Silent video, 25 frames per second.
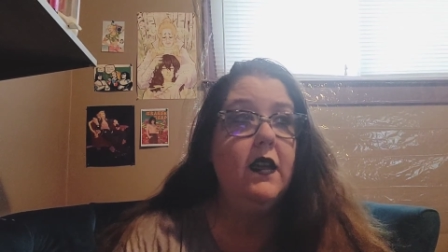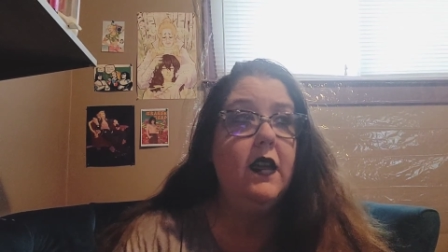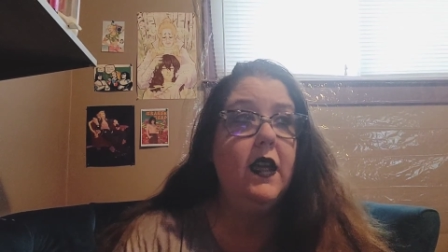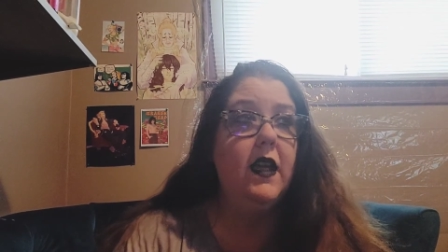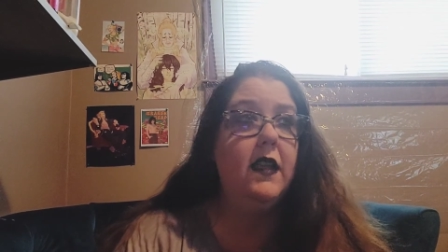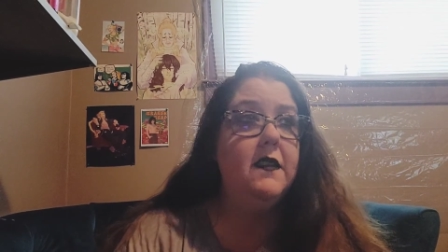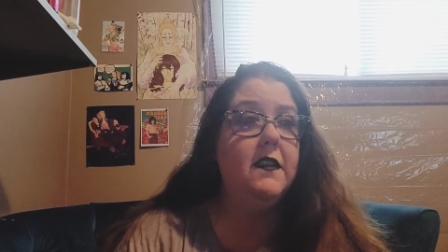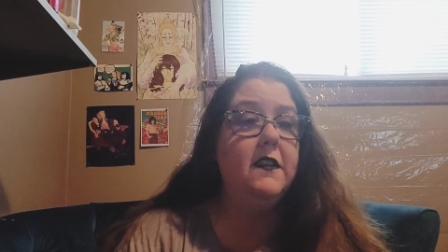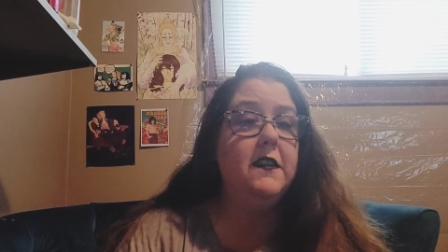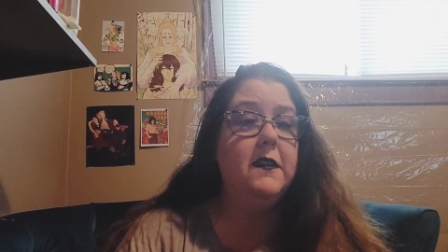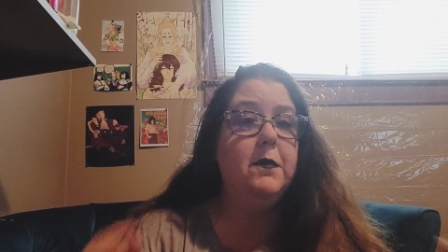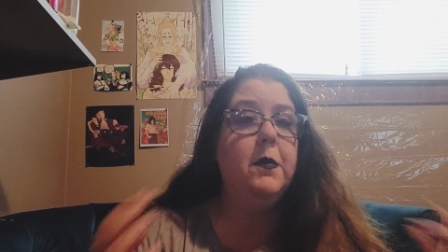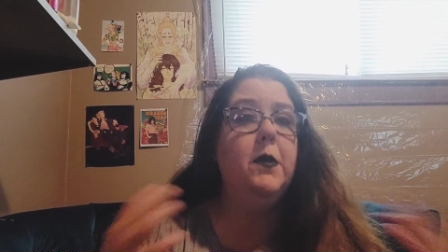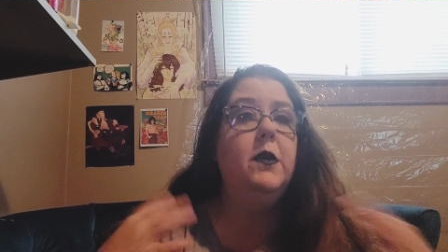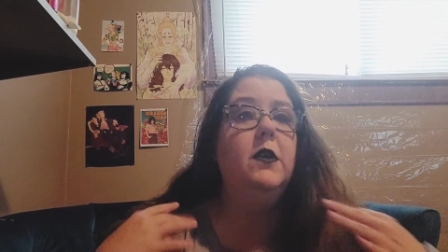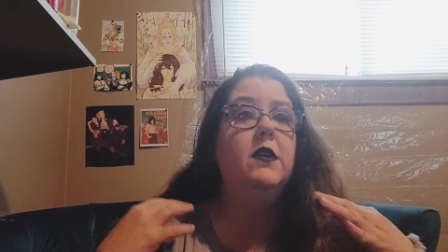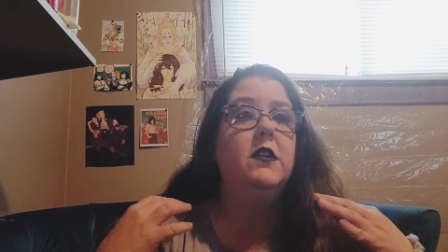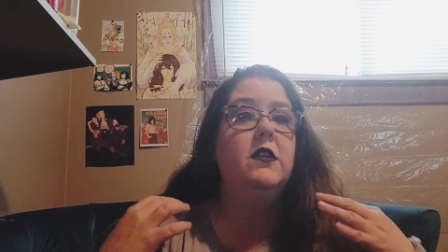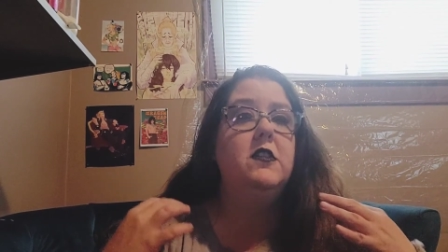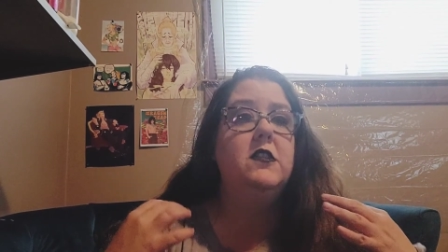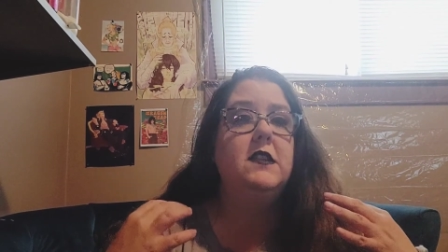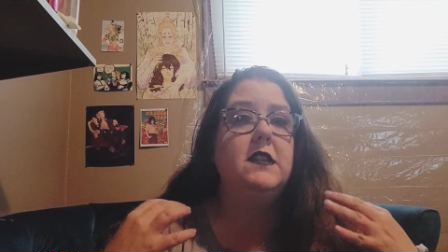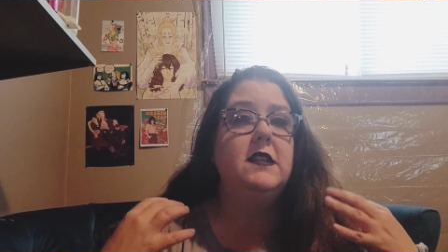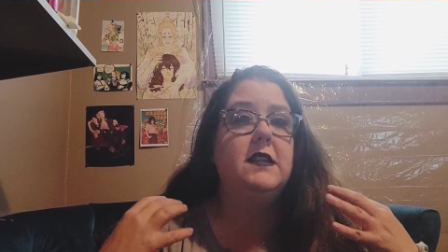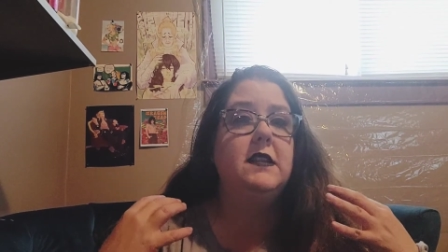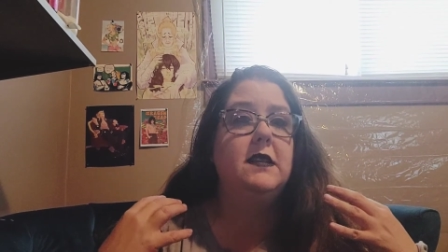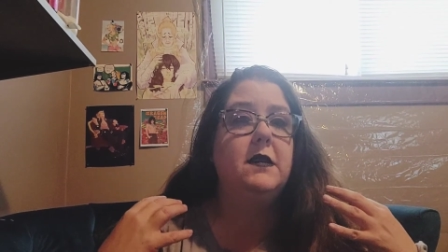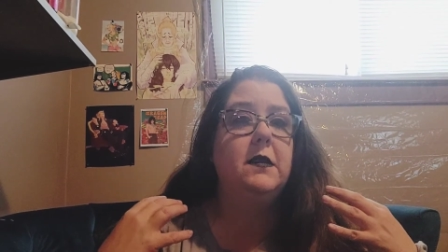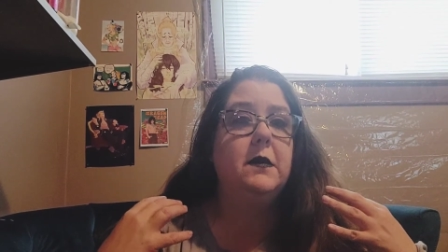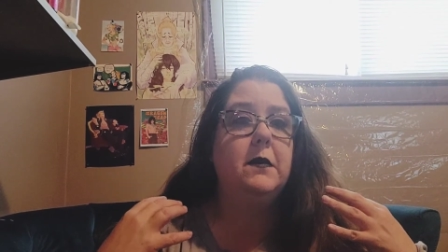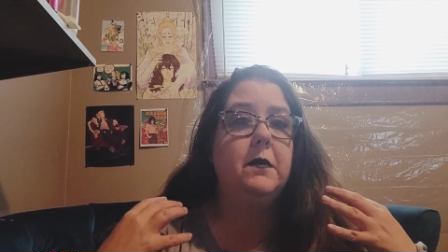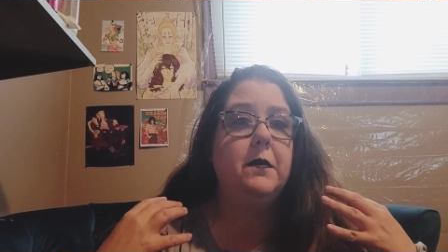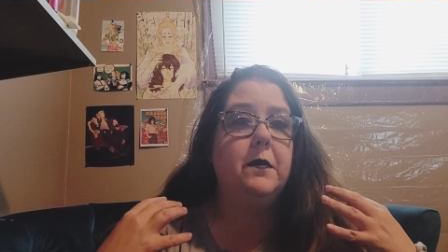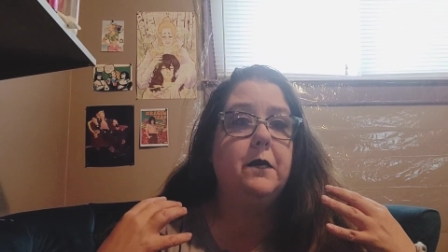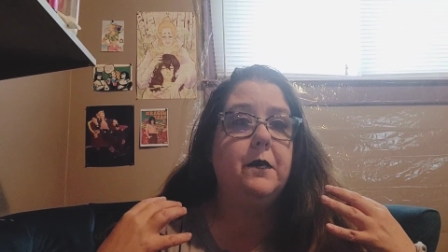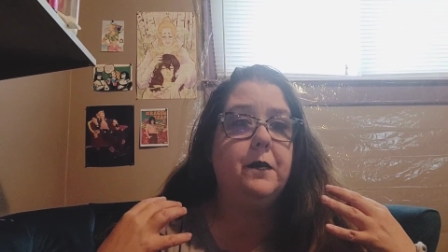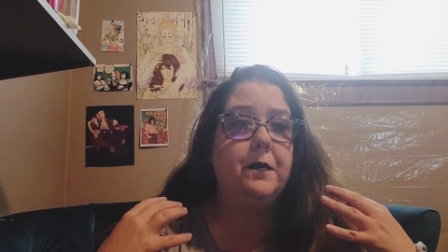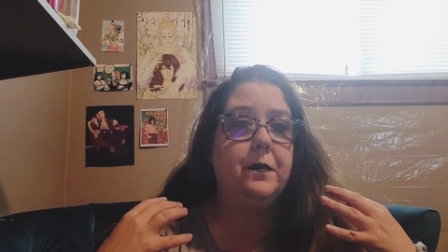And this book just
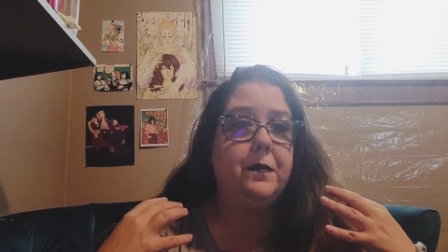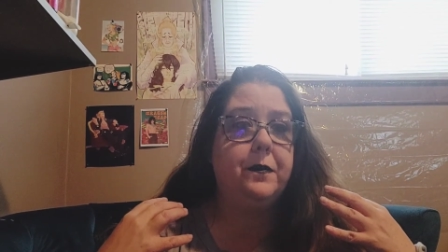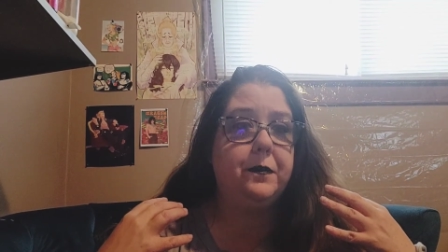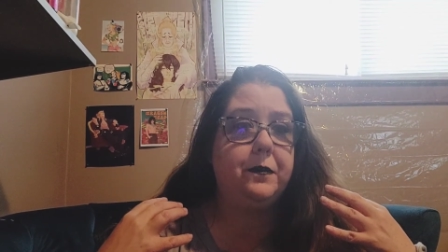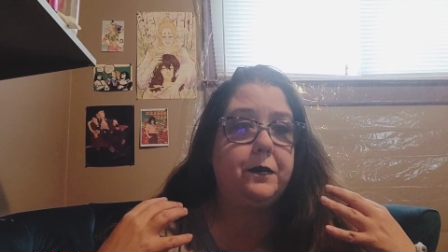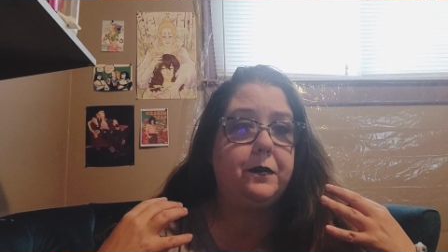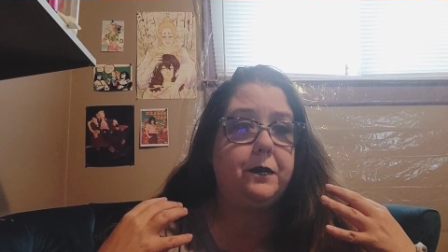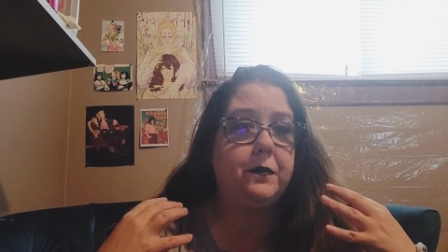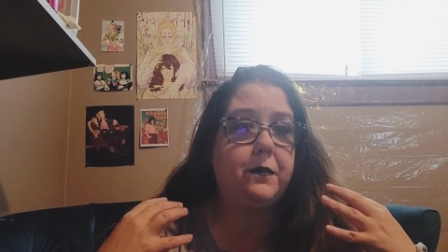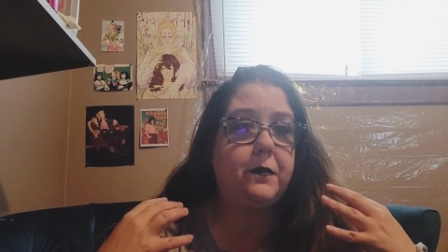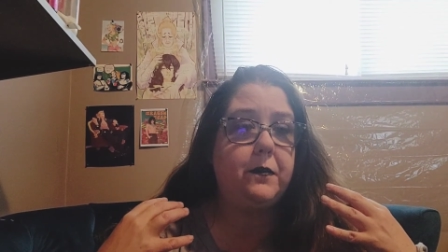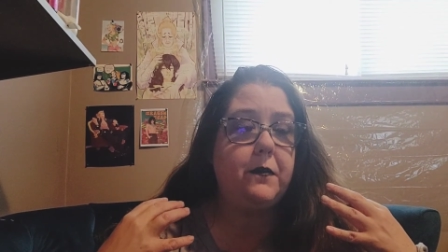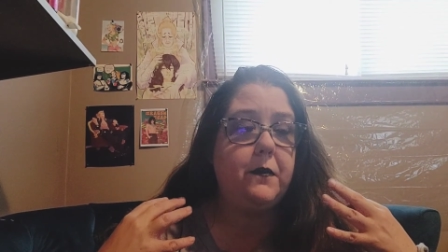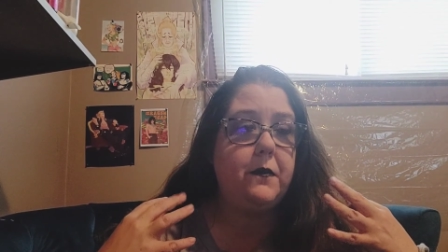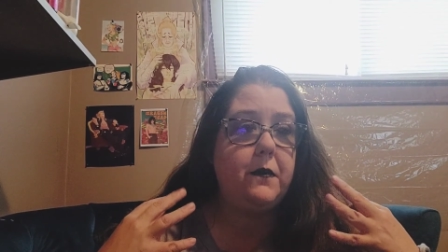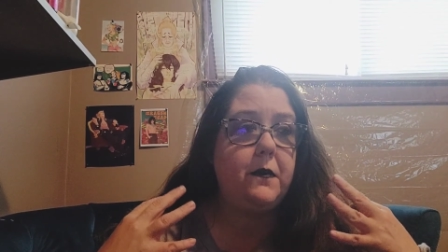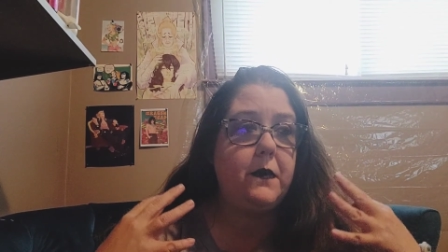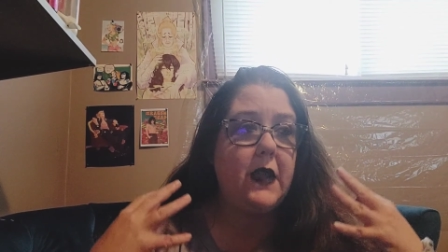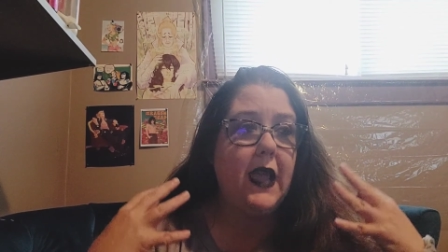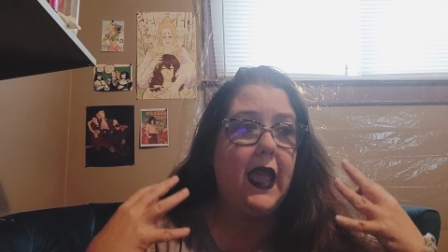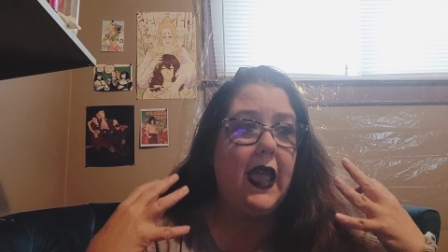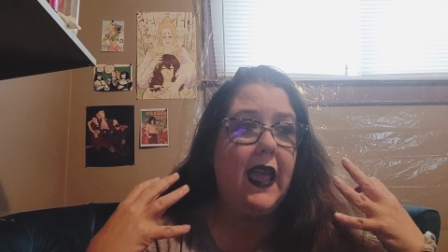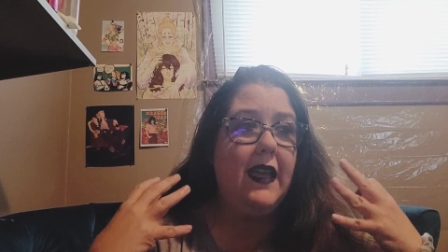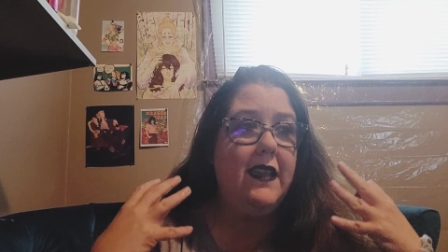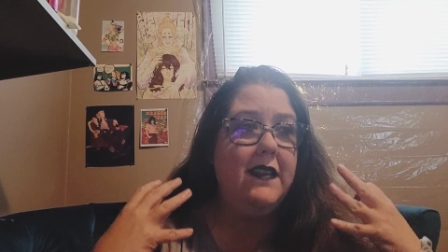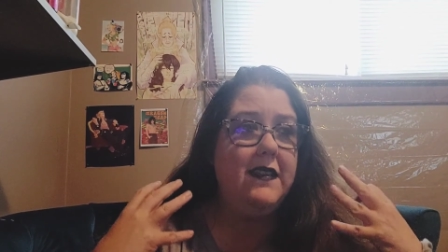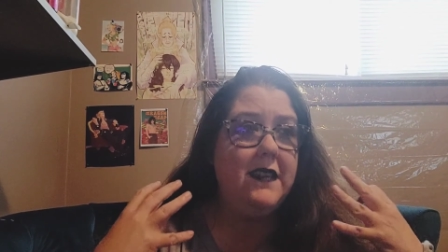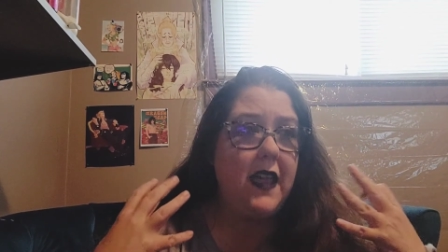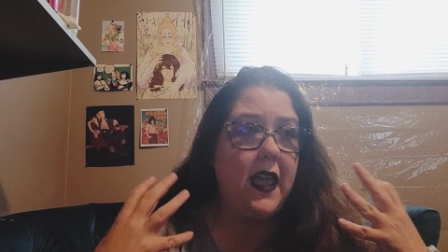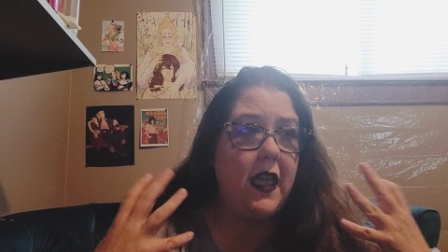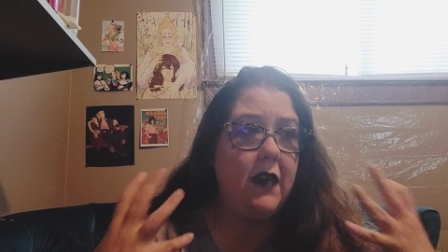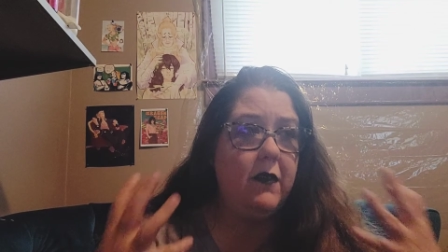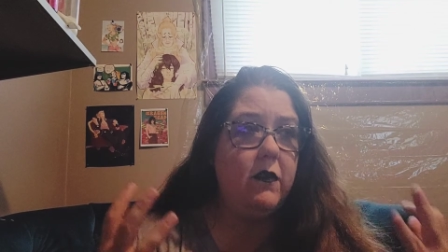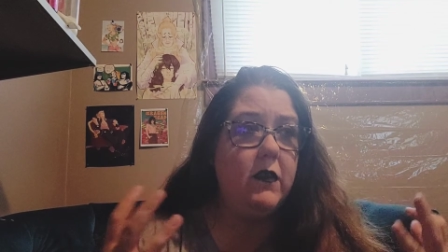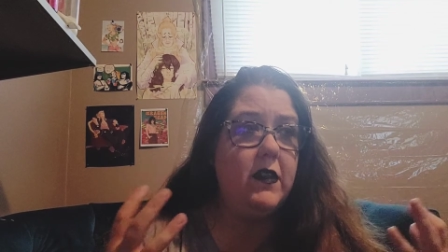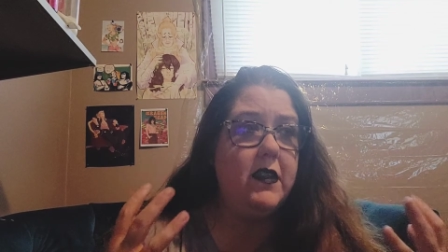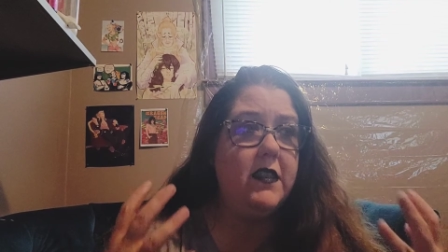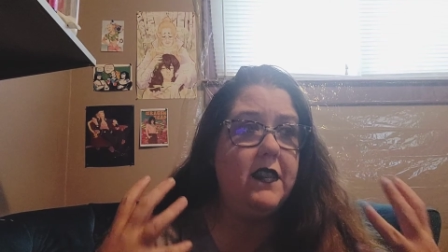has
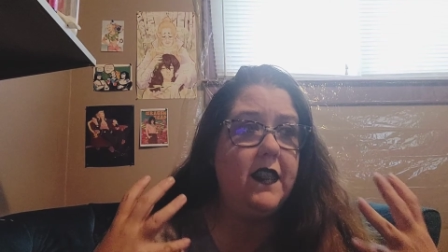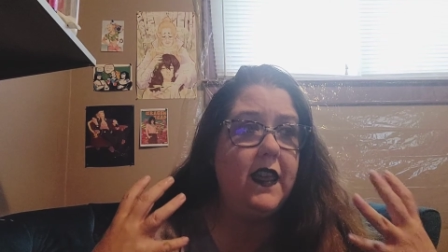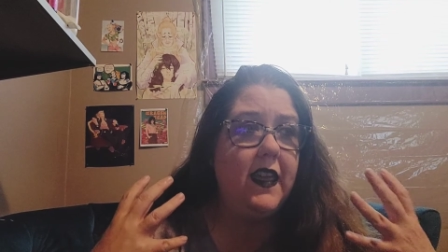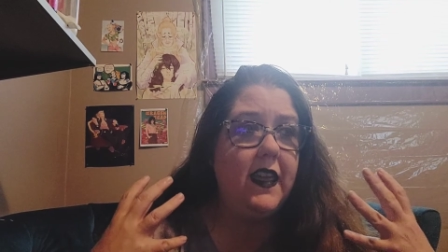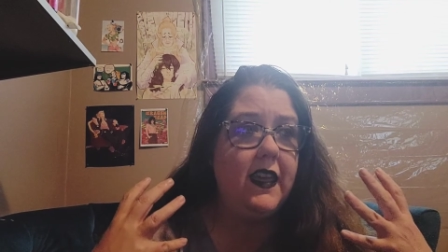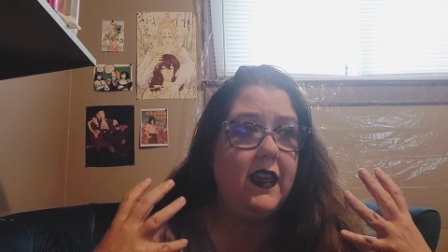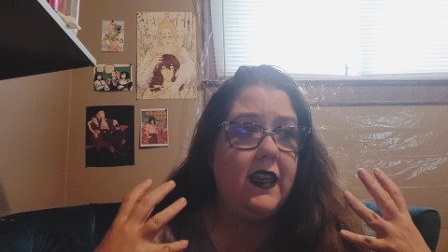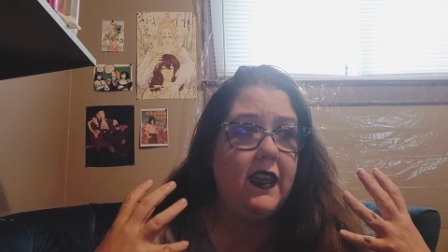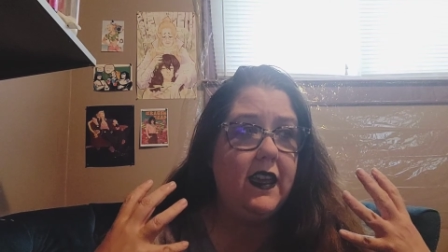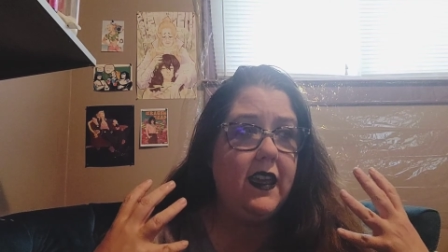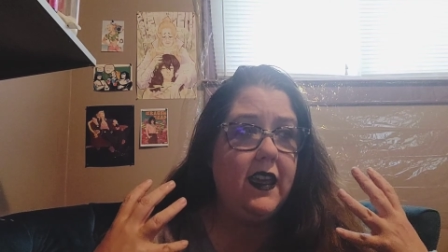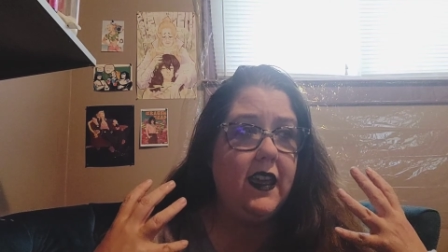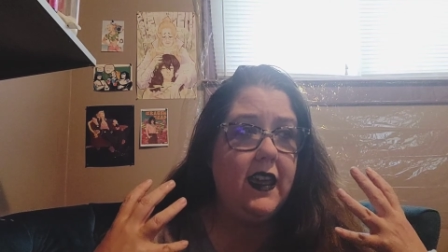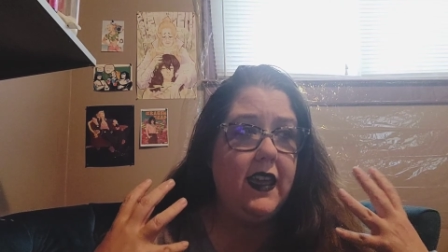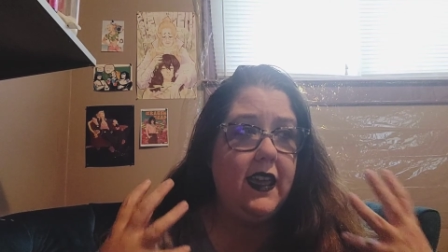everything